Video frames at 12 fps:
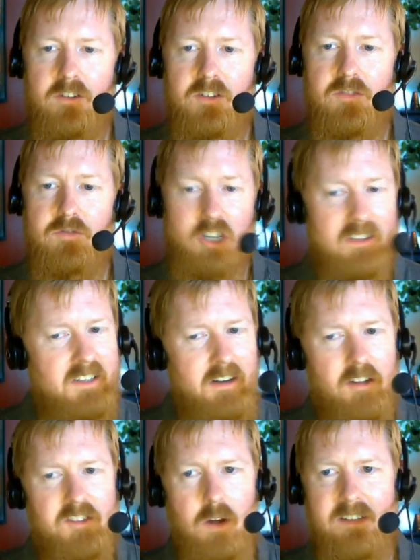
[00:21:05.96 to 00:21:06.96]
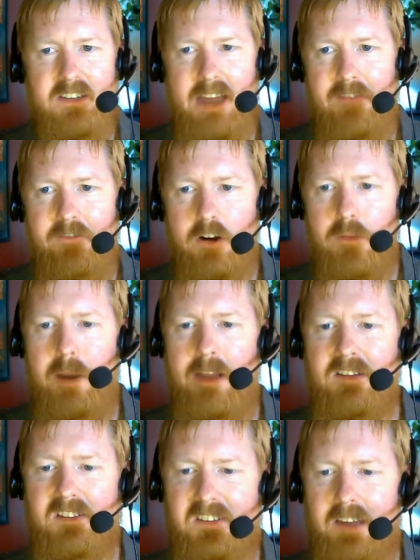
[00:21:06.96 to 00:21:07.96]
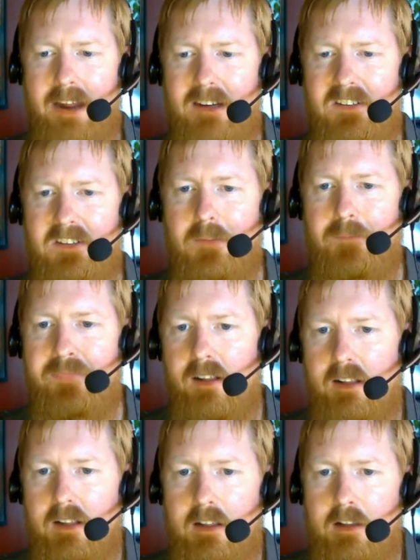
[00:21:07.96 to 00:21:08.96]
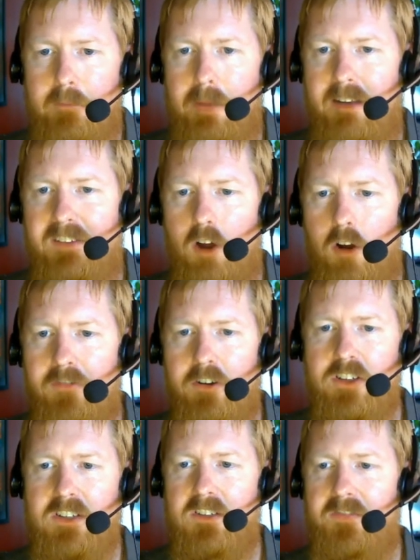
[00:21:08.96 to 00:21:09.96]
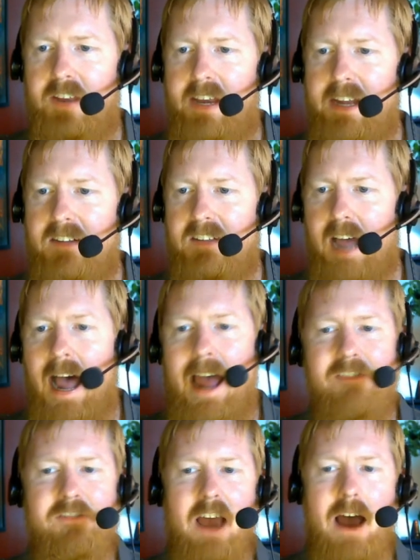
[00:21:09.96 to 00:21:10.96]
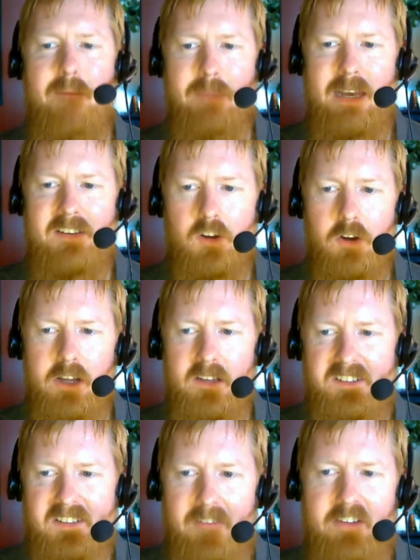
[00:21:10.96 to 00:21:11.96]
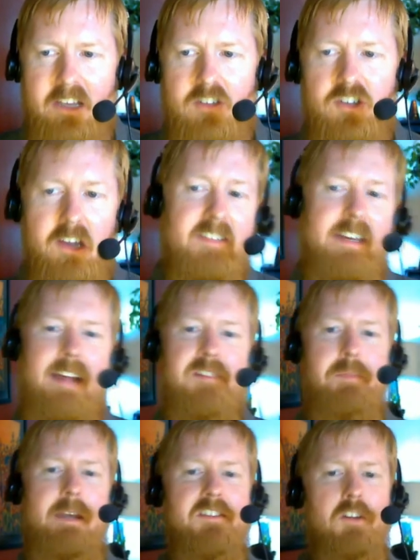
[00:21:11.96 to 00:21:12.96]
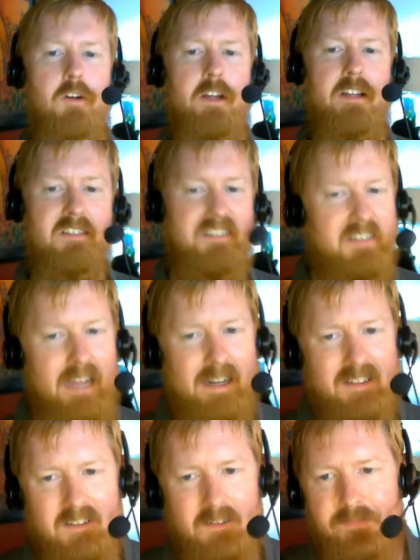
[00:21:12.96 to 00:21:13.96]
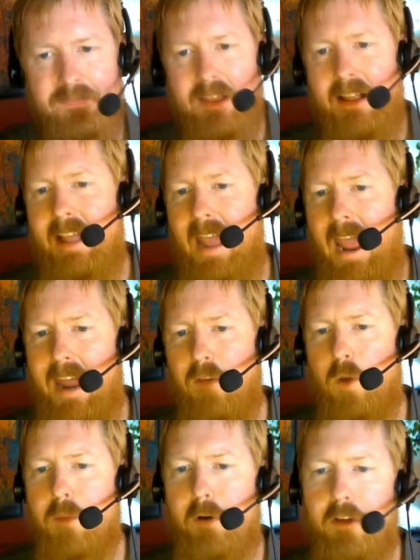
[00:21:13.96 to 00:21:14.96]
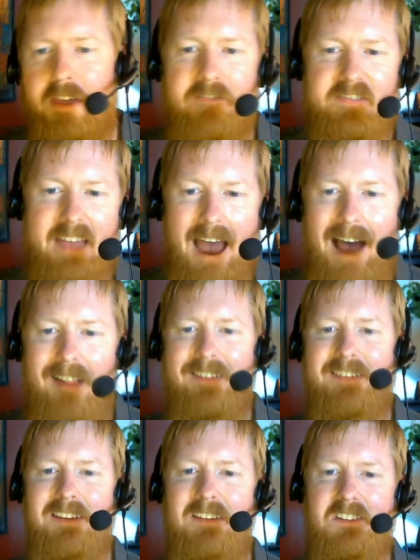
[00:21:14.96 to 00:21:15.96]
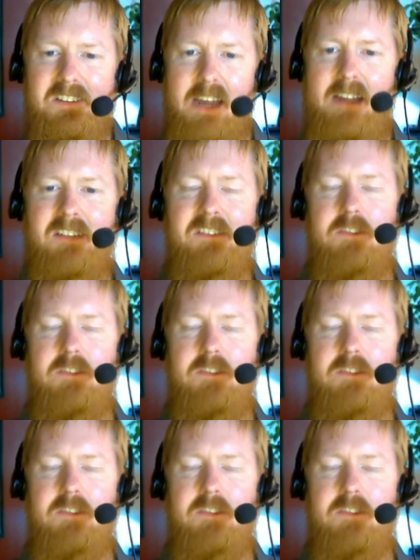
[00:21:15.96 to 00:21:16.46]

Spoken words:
Justin also has Denver, but in 6. Minnesota versus Phoenix. I've got Minnesota in 7. Justin has Minnesota in 6. And we both have Dallas in 6